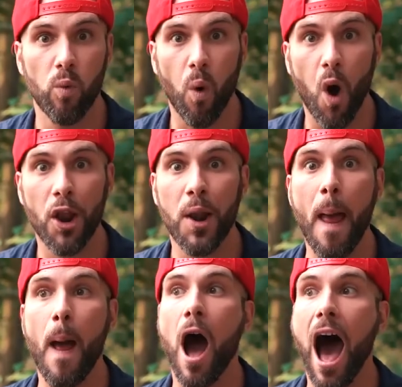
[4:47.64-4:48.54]

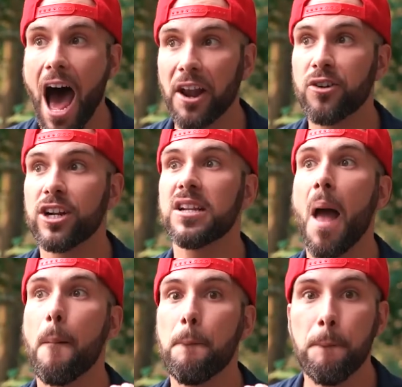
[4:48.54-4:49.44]
100
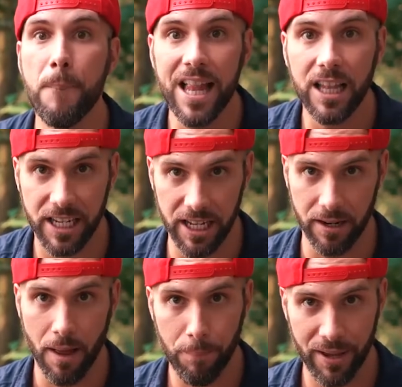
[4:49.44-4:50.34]

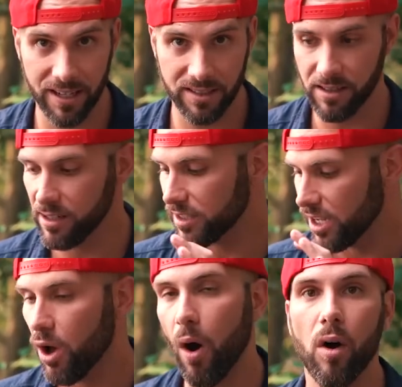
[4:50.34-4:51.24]
million megapixels
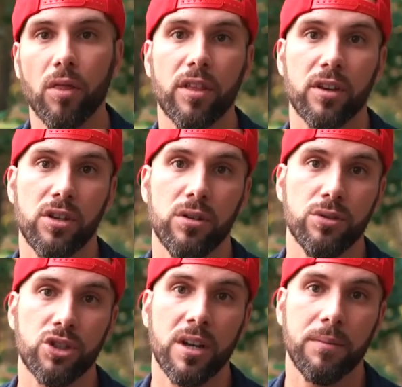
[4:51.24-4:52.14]
on the
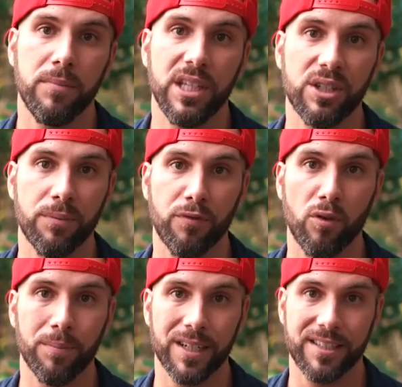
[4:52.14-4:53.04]
huge medium
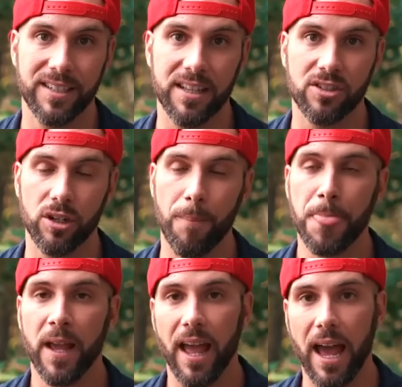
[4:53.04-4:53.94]
format sensor.
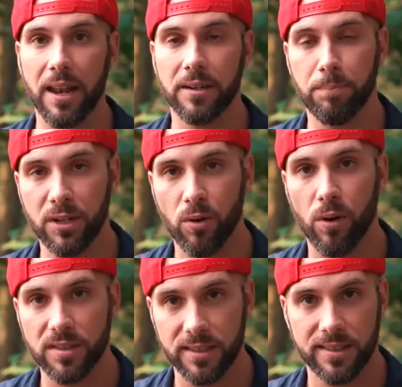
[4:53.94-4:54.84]
And
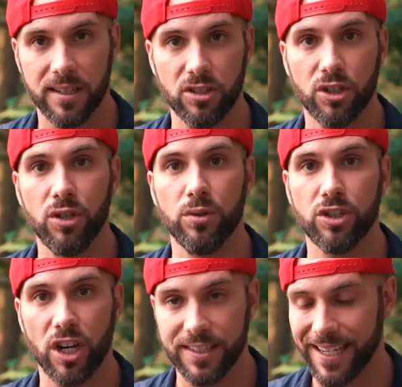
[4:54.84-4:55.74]
because it's such a
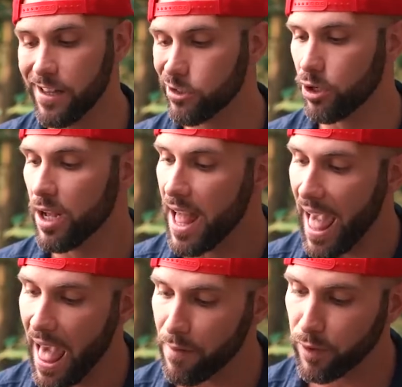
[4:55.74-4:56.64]
huge sensor,
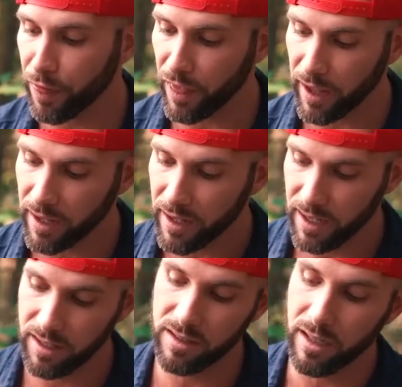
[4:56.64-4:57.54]
everything is